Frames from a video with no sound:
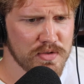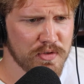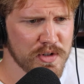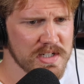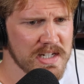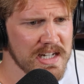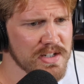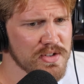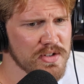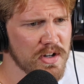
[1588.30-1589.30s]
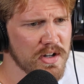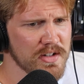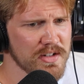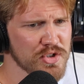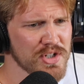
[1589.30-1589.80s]
for his kids
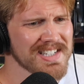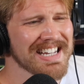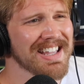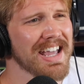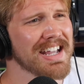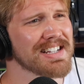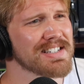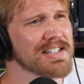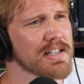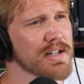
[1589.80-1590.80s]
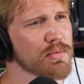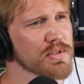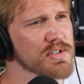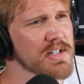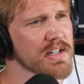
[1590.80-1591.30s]
just in case they
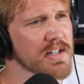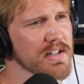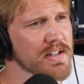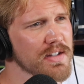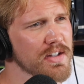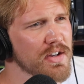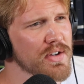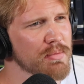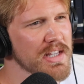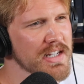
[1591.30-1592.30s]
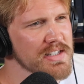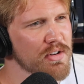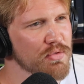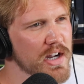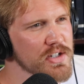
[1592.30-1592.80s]
were sinning. That's
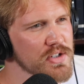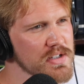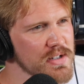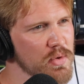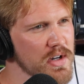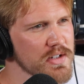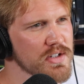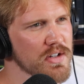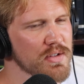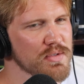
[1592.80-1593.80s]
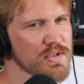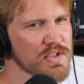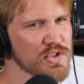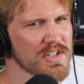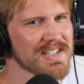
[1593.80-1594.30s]
how righteous he was,
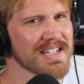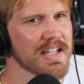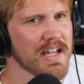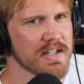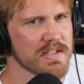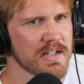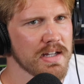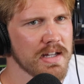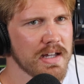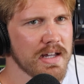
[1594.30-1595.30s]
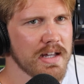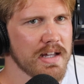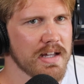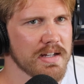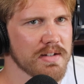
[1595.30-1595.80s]
just in case.
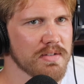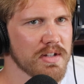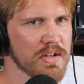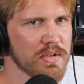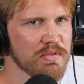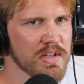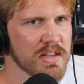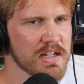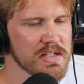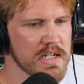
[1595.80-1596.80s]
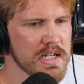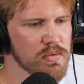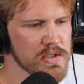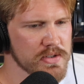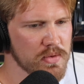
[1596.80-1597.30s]
And even the things that he
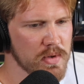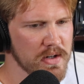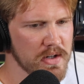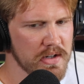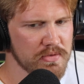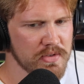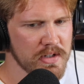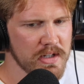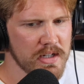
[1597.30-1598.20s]
wasn't aware of.